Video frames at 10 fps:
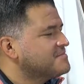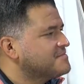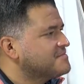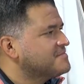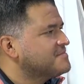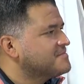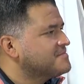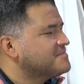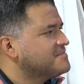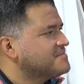
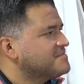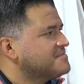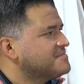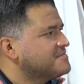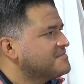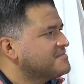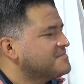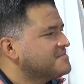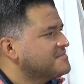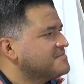
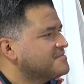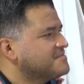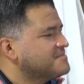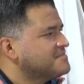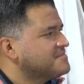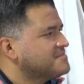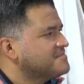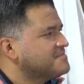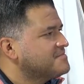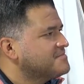
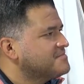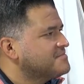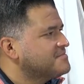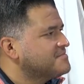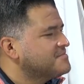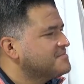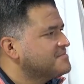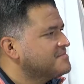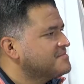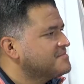
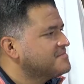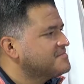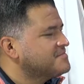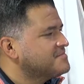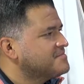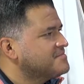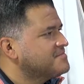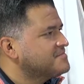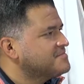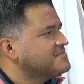The person shown says nothing.